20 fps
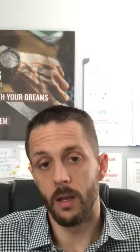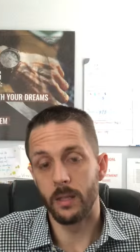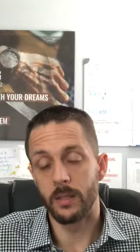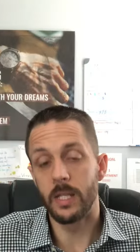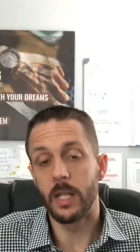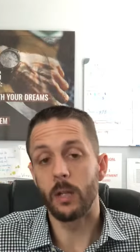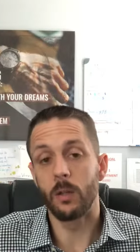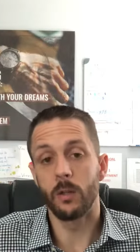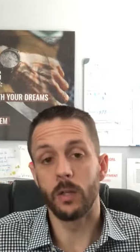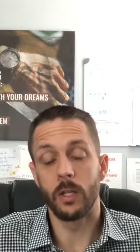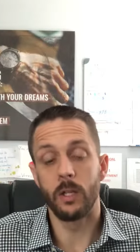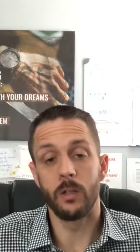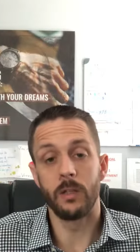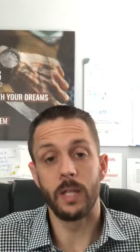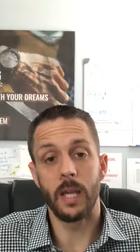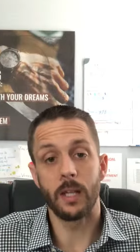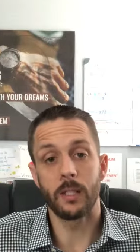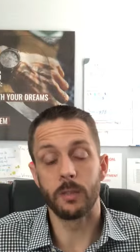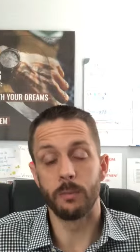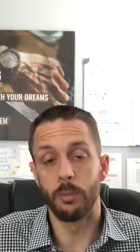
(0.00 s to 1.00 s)
Take a look at your
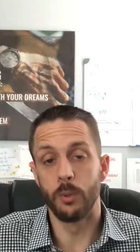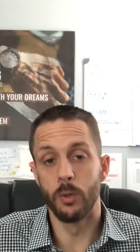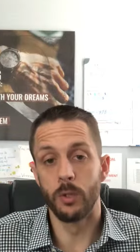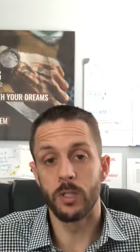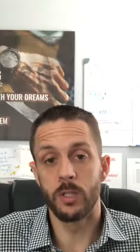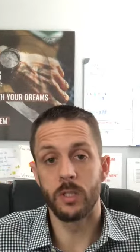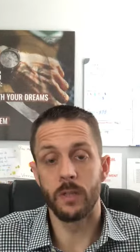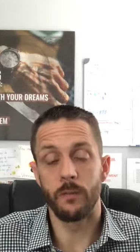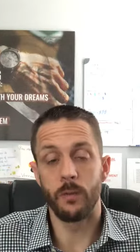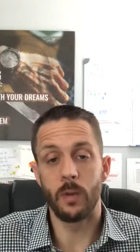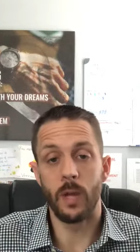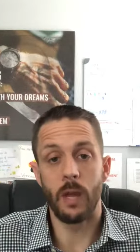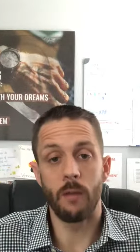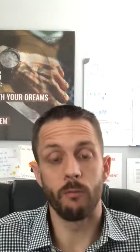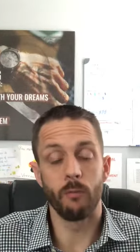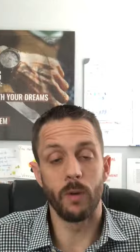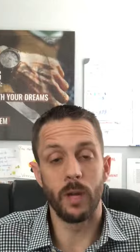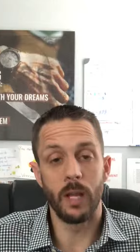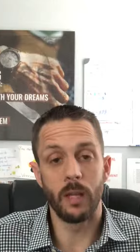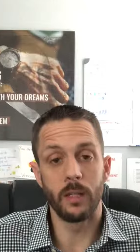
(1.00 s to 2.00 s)
decks and porches. If you
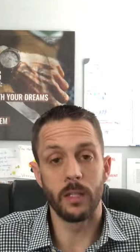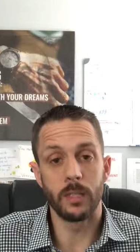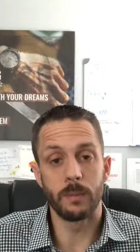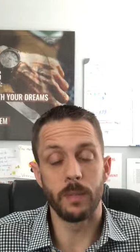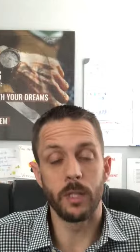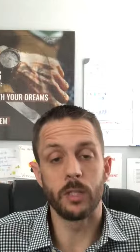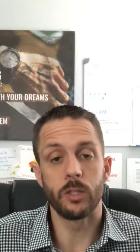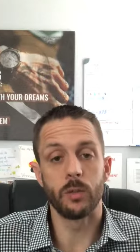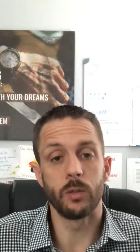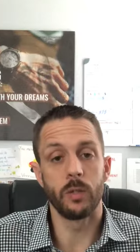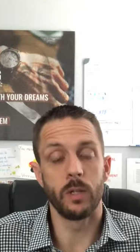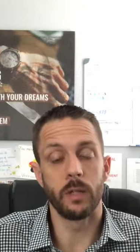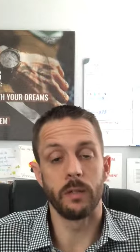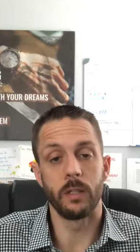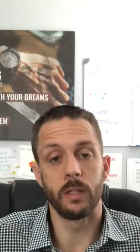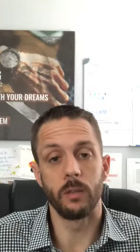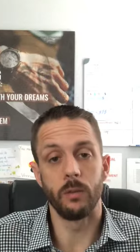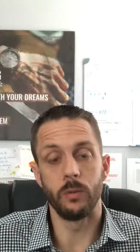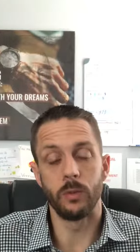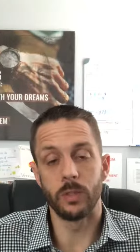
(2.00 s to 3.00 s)
have railings, make sure
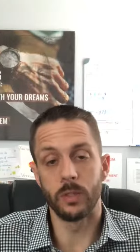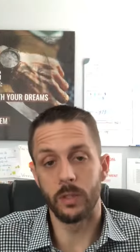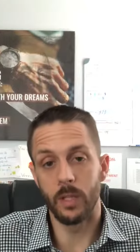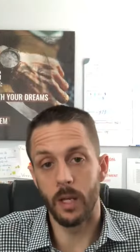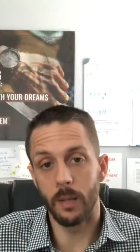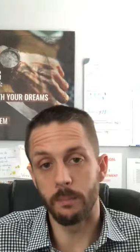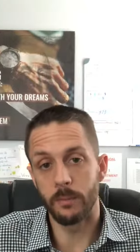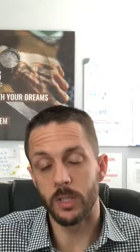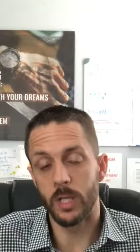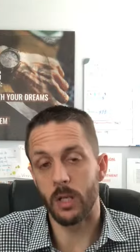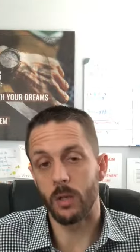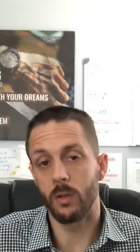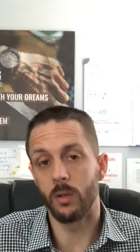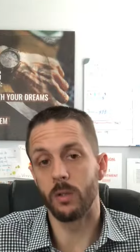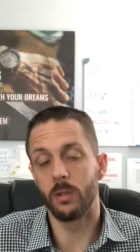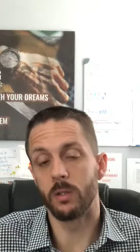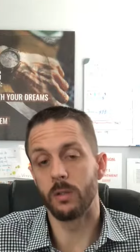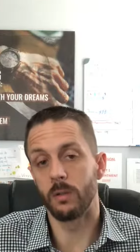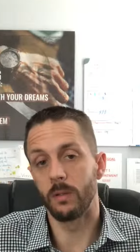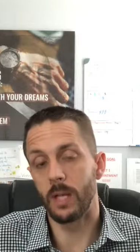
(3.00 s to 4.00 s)
nothing loosened up. Check
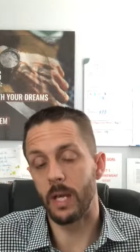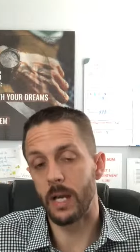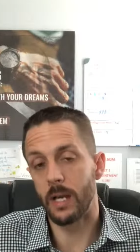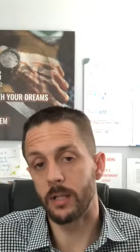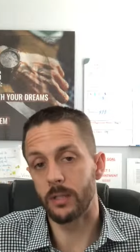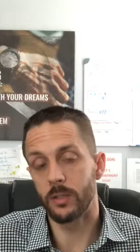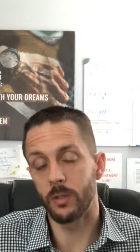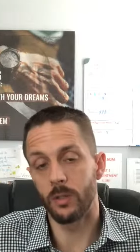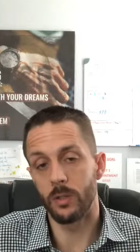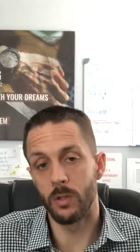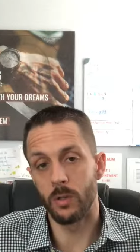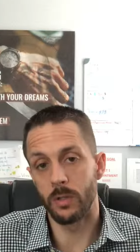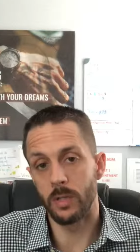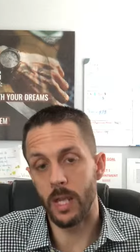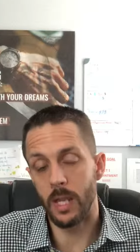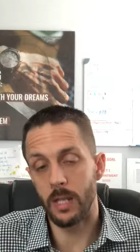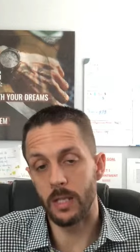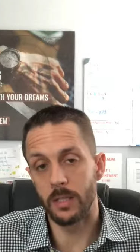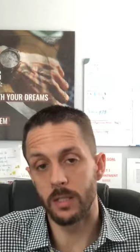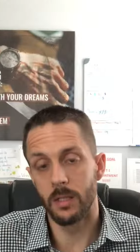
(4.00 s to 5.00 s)
all your locks on your
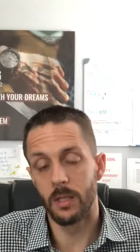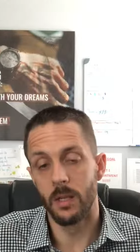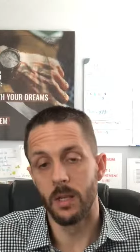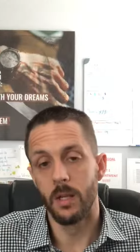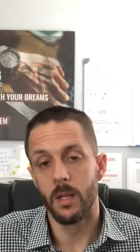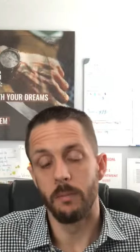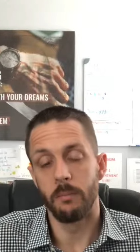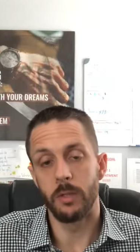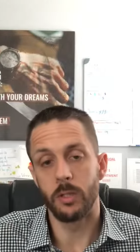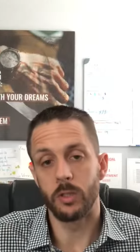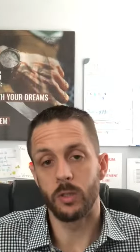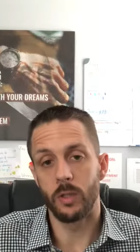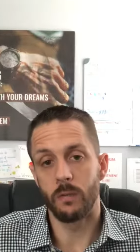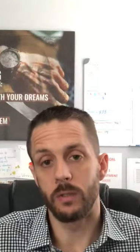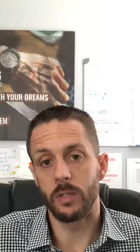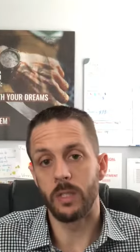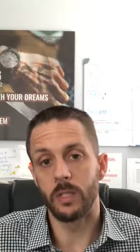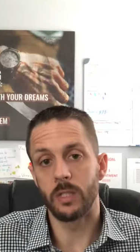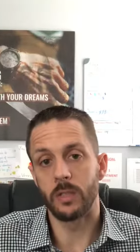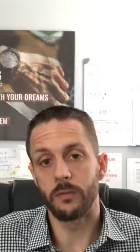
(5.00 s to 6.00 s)
gates. Make sure
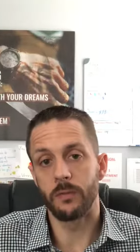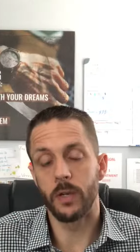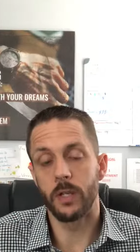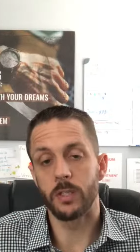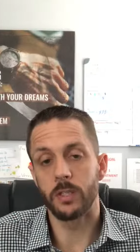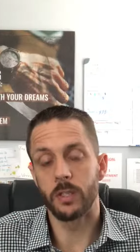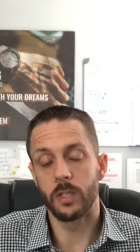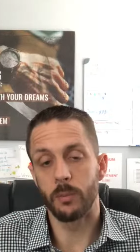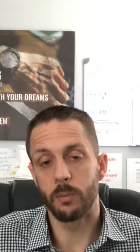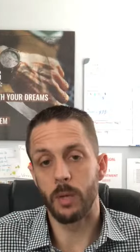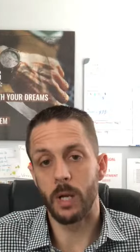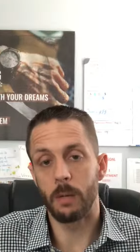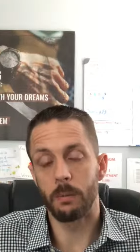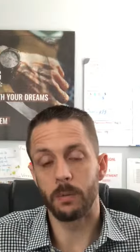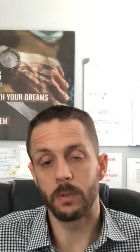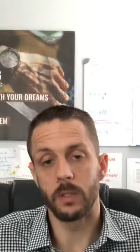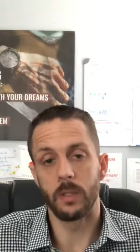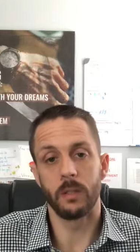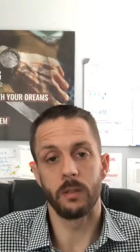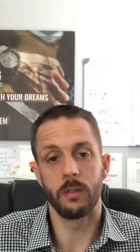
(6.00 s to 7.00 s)
everything is functioning
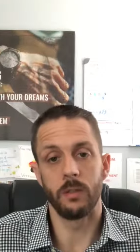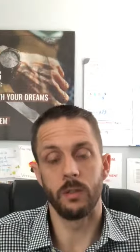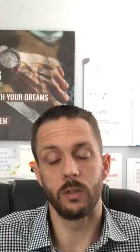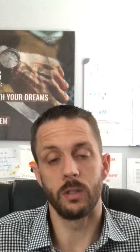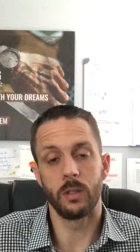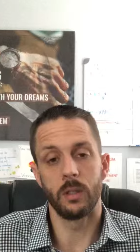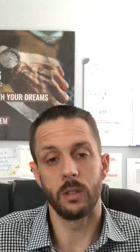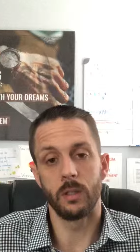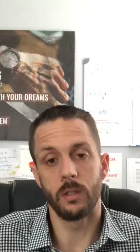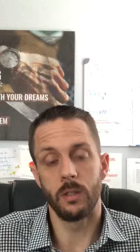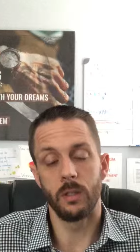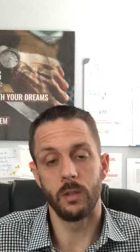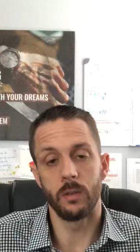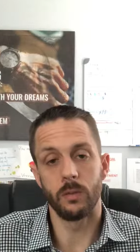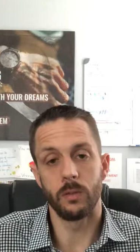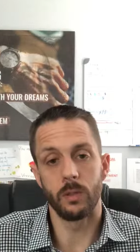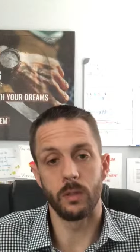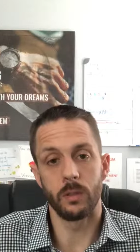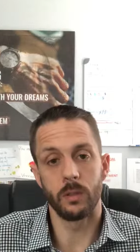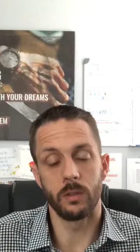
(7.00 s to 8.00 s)
properly. Nothing took a
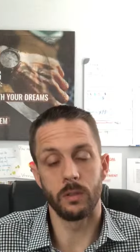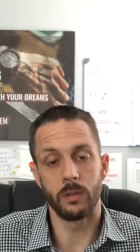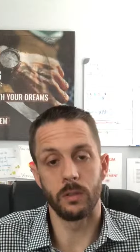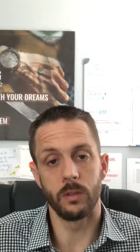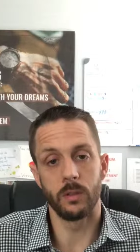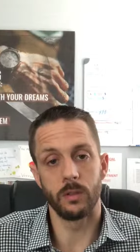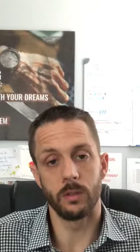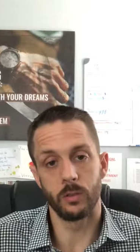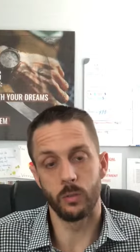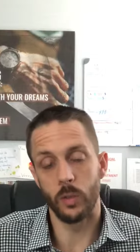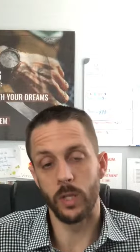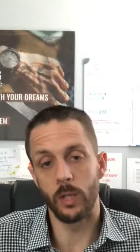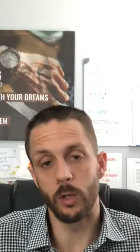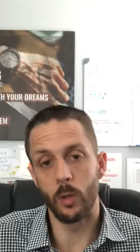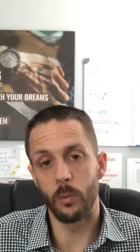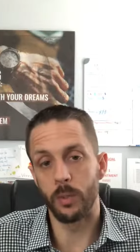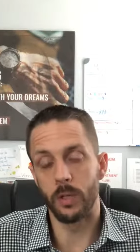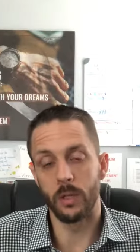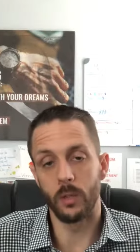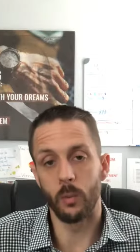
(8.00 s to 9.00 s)
swing
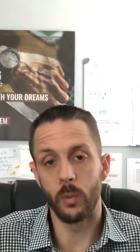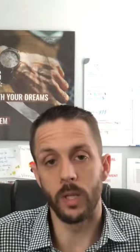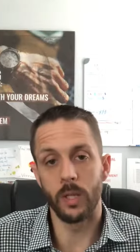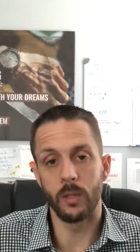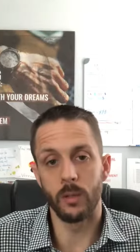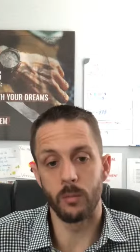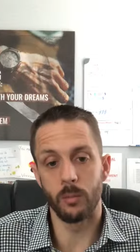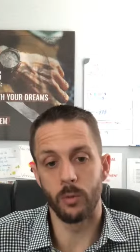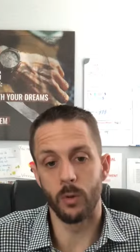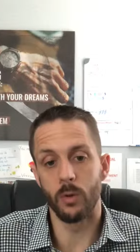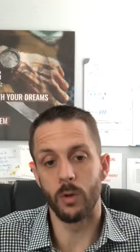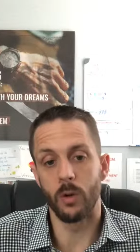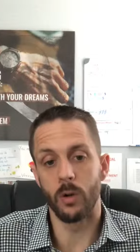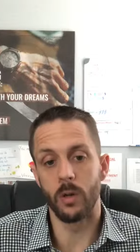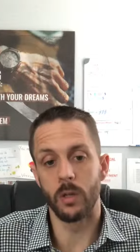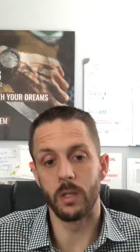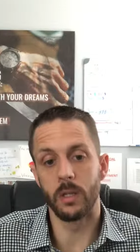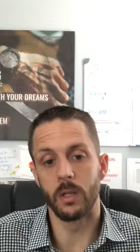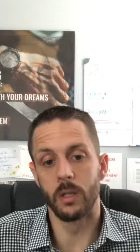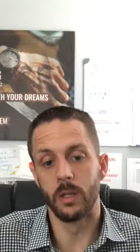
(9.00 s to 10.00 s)
open in the wind and broke
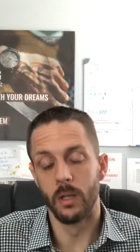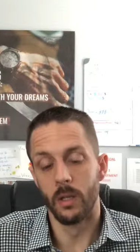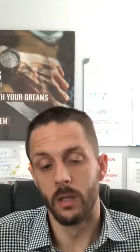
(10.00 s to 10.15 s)
on you.